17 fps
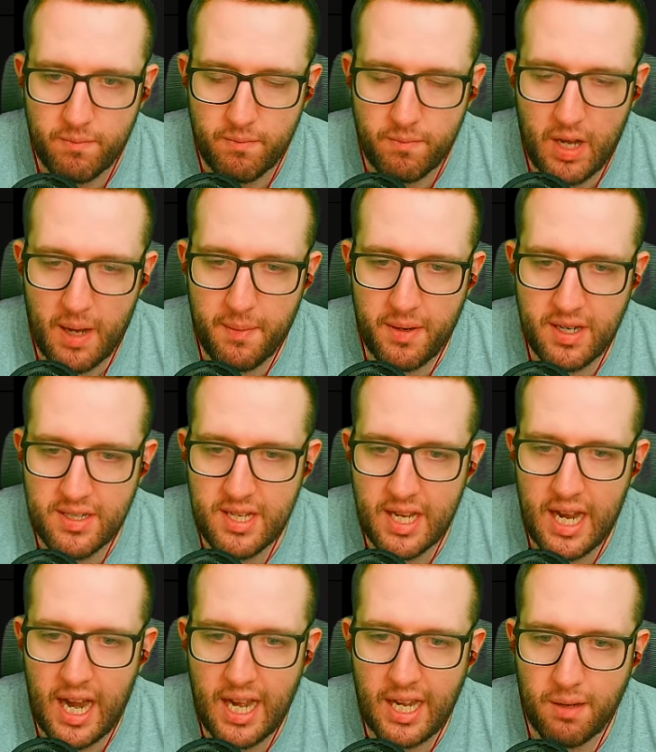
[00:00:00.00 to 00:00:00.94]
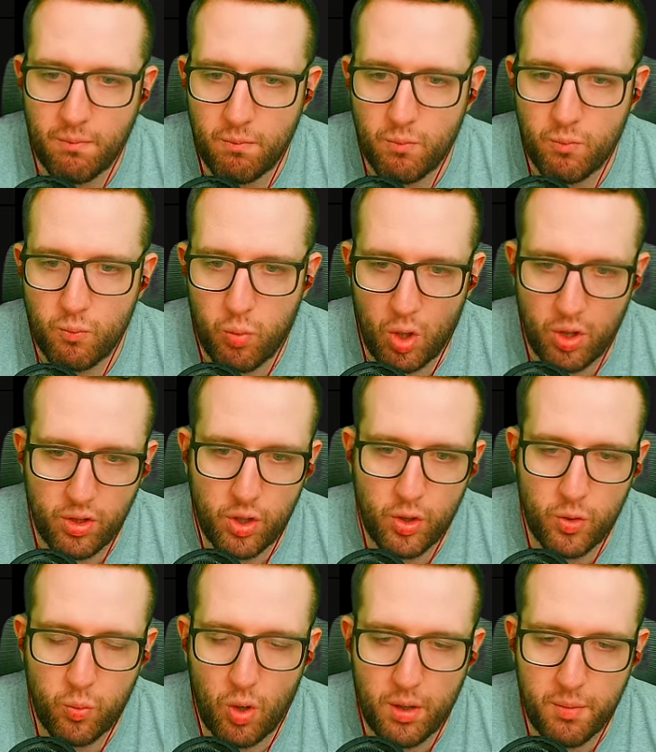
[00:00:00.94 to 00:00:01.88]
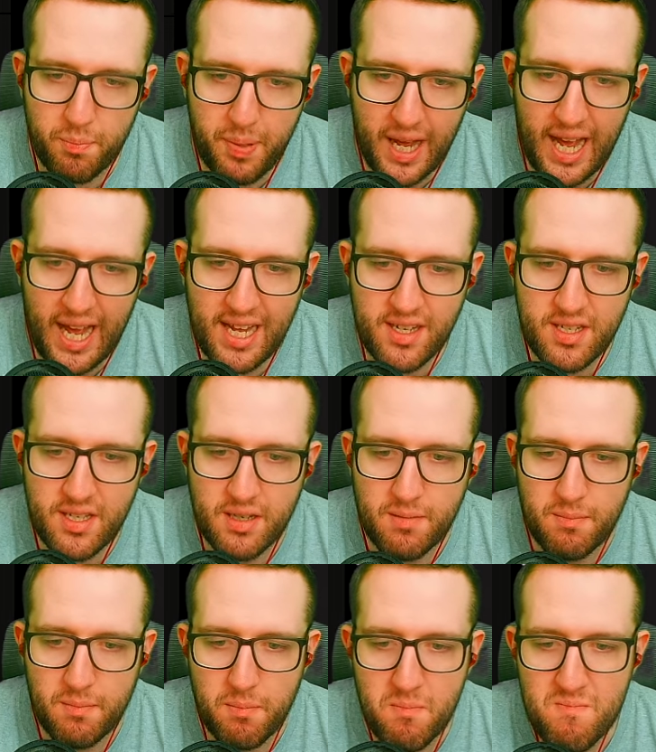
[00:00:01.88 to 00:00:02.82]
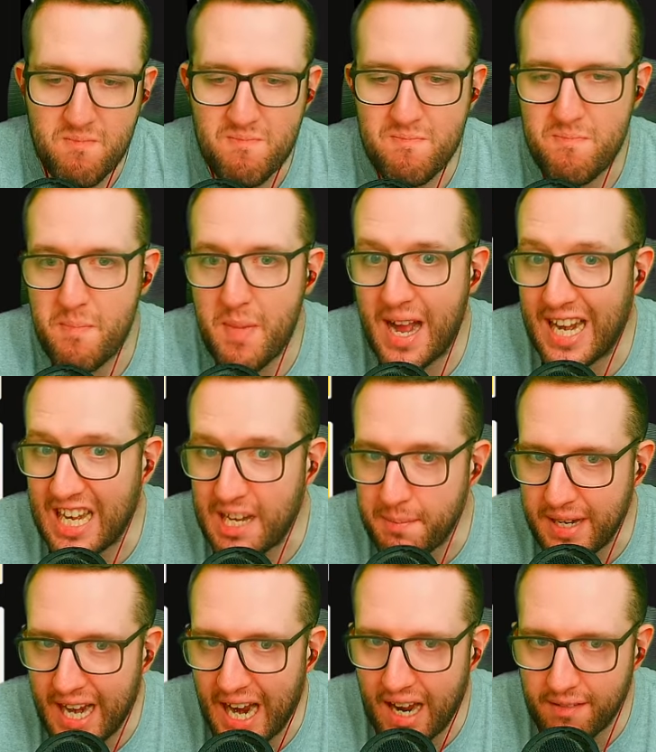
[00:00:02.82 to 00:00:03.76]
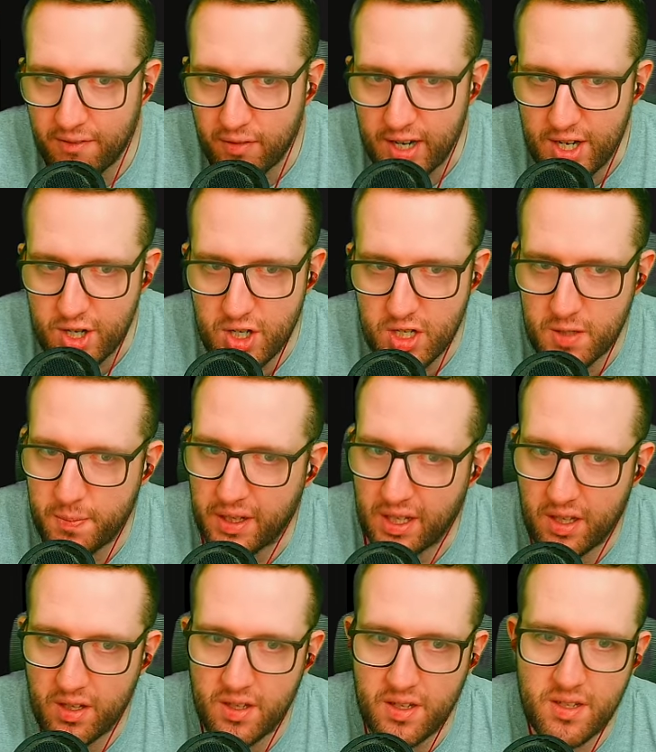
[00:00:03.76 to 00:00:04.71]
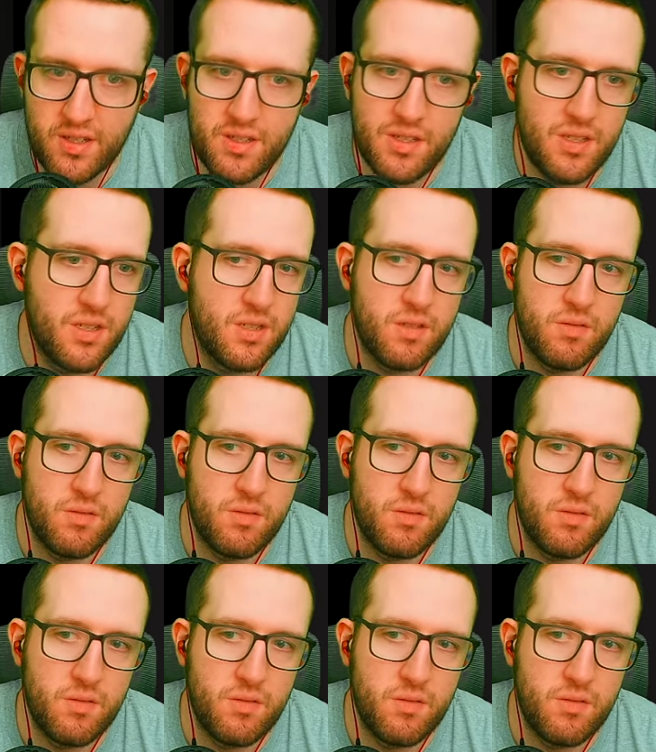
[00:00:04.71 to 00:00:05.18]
I'm going to say one good, one bad. Maybe average just because